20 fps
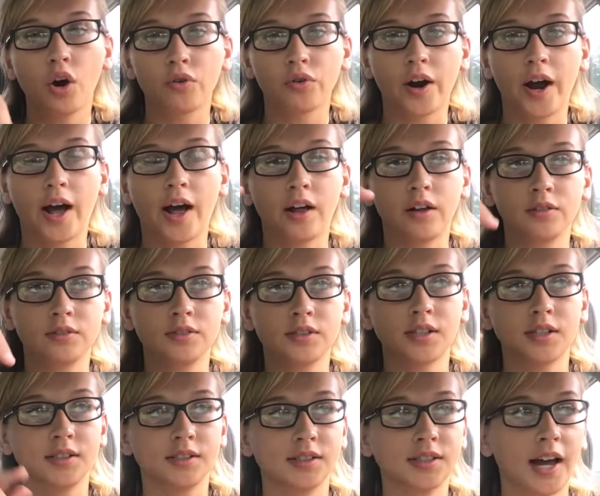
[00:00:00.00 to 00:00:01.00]
around
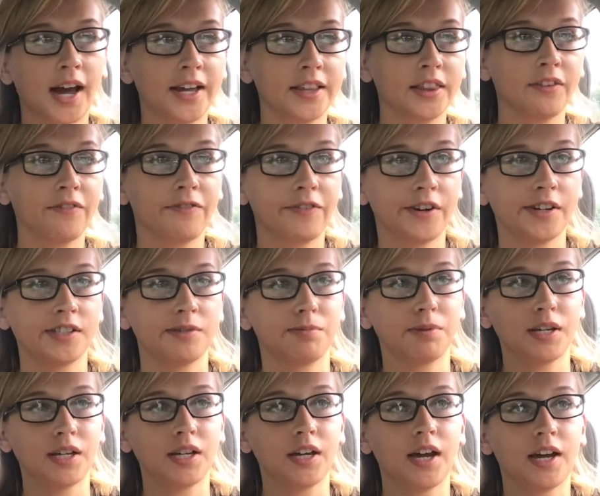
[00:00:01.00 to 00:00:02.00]
inside the
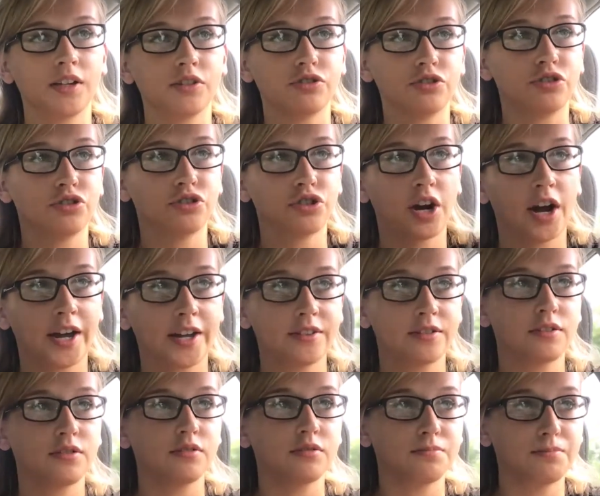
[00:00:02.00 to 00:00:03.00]
frisbee and just
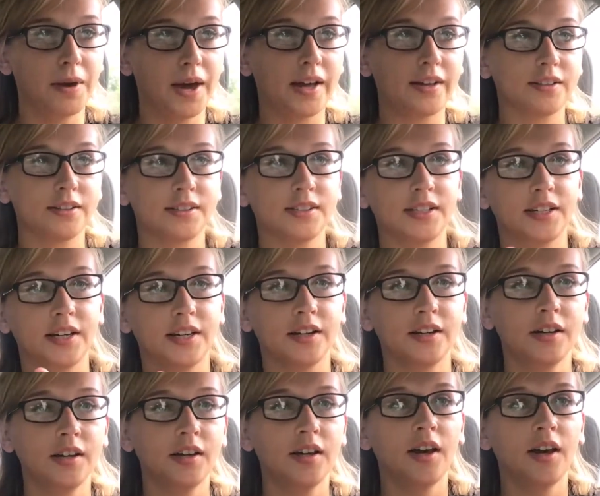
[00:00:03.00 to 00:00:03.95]
trying to balance it